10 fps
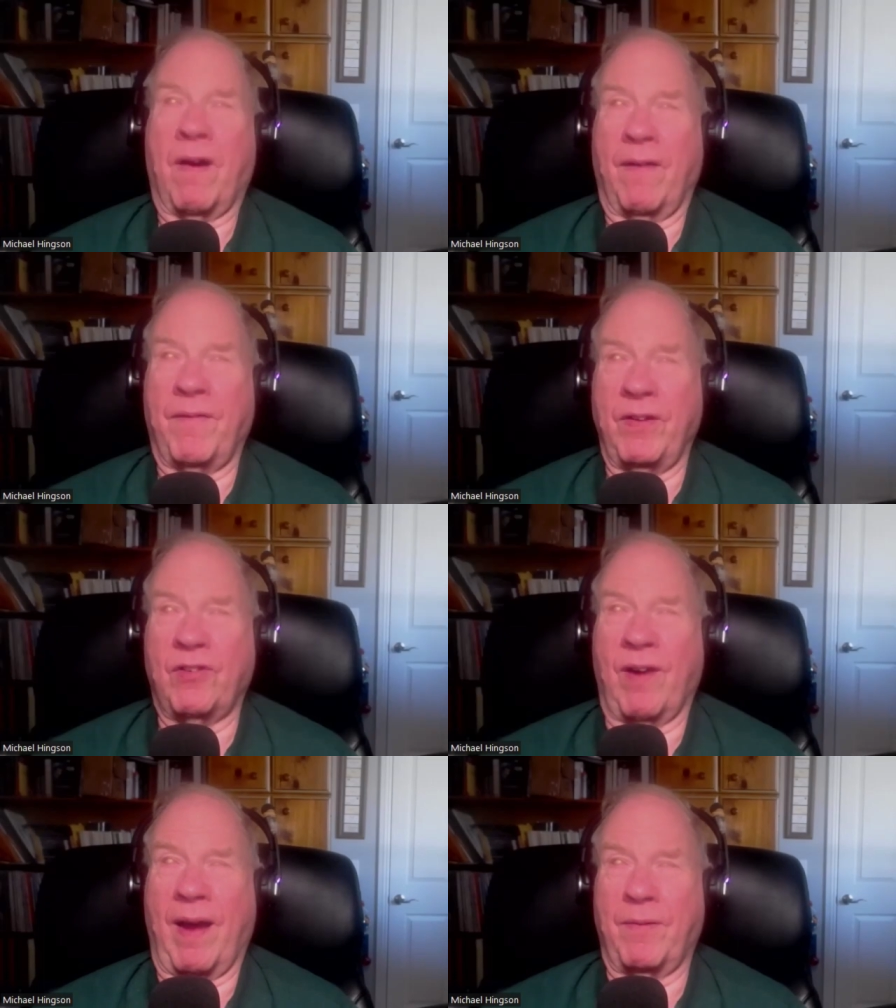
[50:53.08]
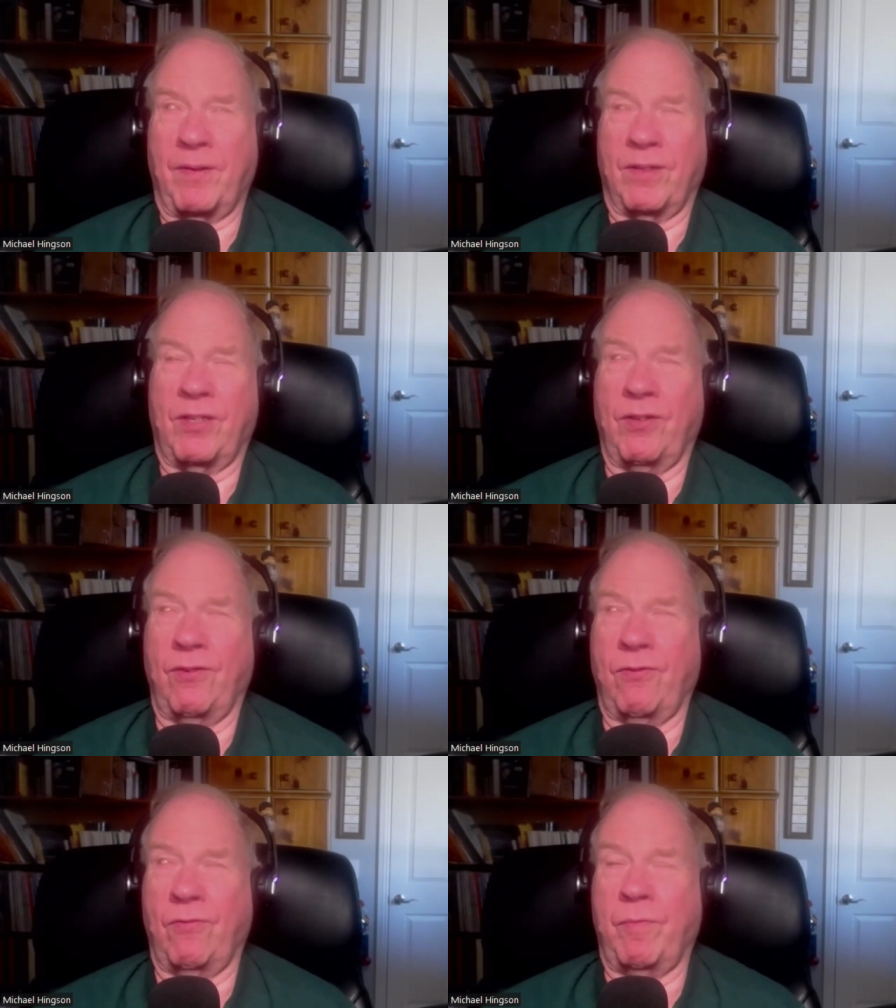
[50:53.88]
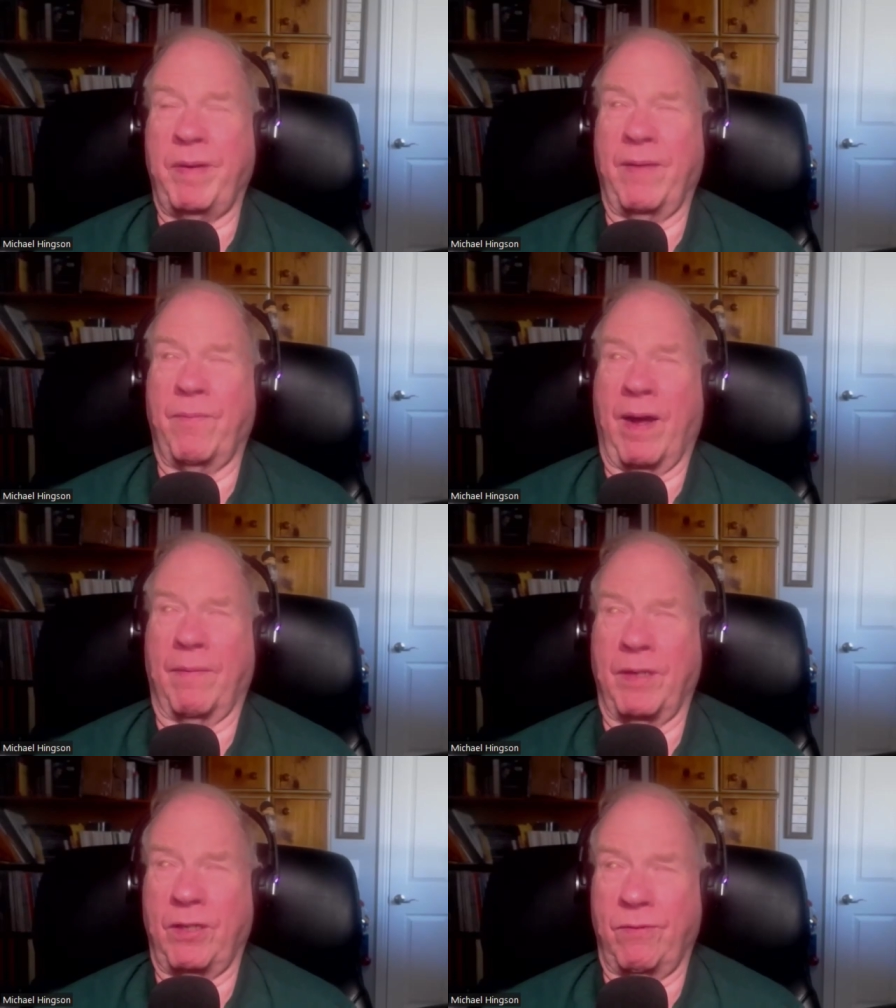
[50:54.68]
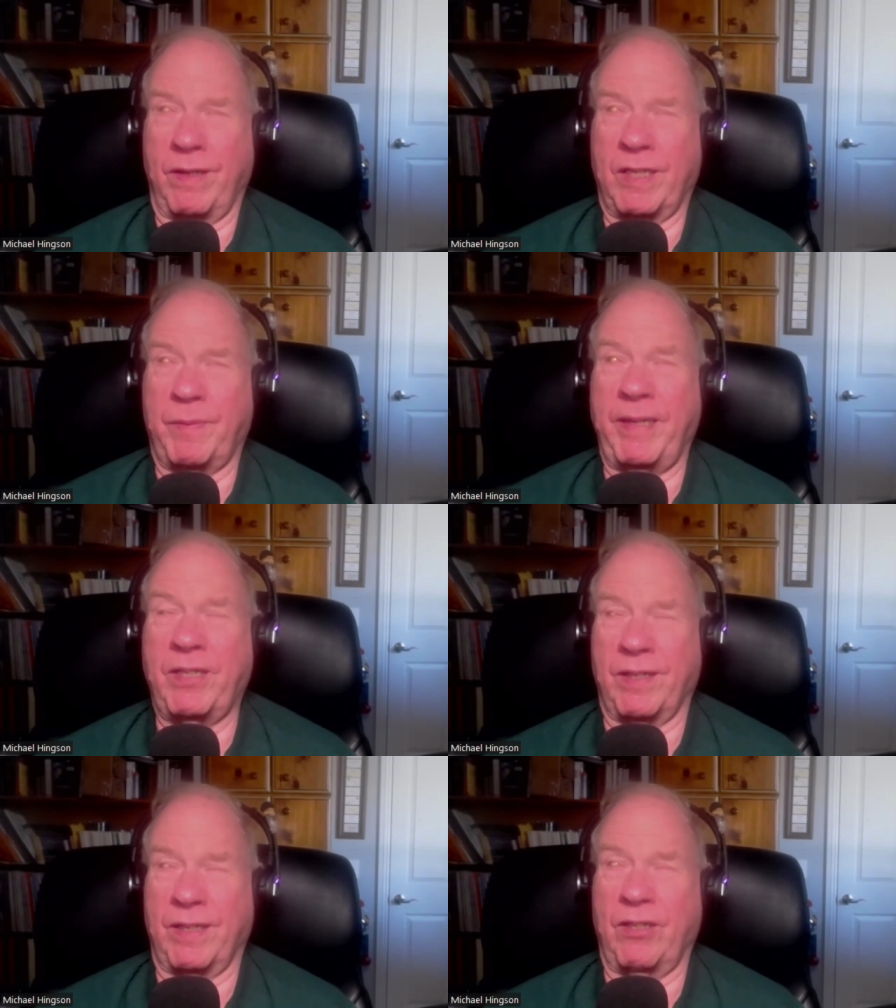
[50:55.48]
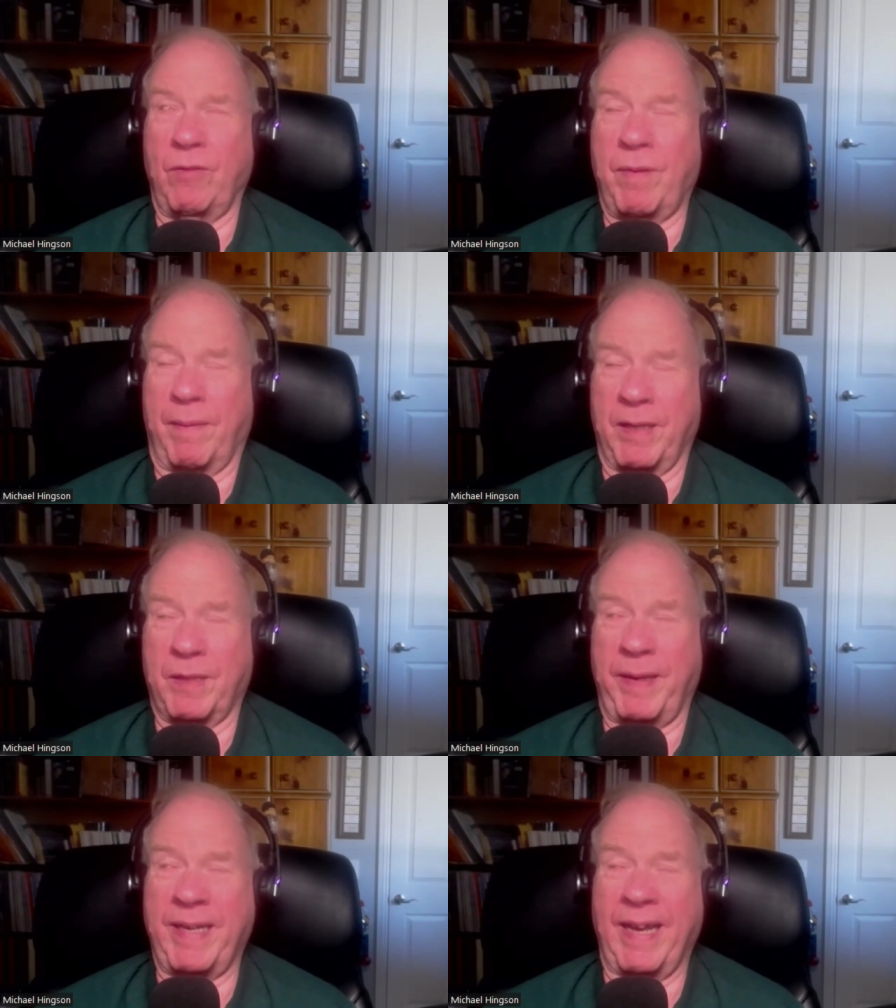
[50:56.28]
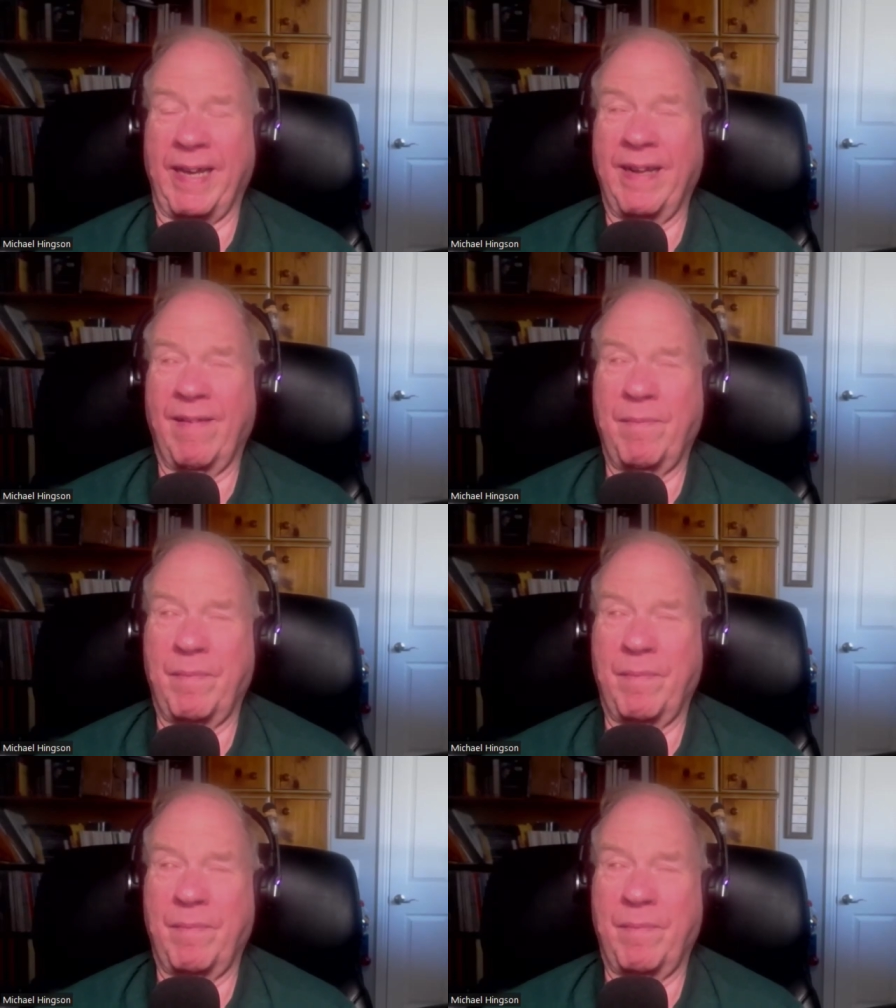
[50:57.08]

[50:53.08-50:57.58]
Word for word: far have you traveled to be involved in doing speeches and do public speaking?